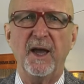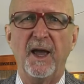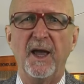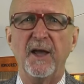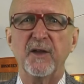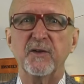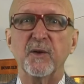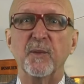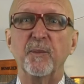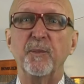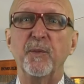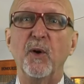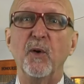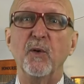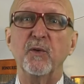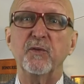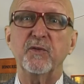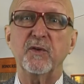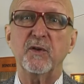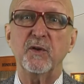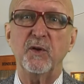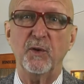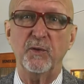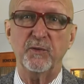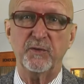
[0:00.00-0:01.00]
as a
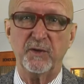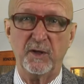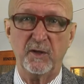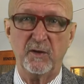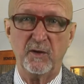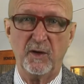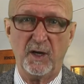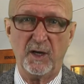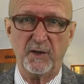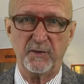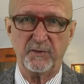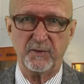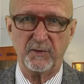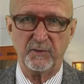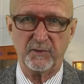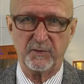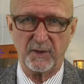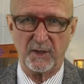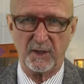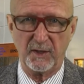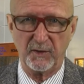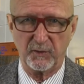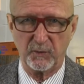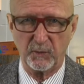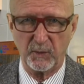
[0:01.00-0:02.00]
post-closing cost
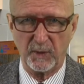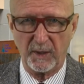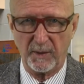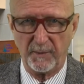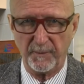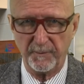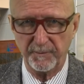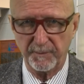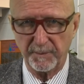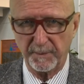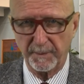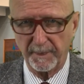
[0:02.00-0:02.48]
as well.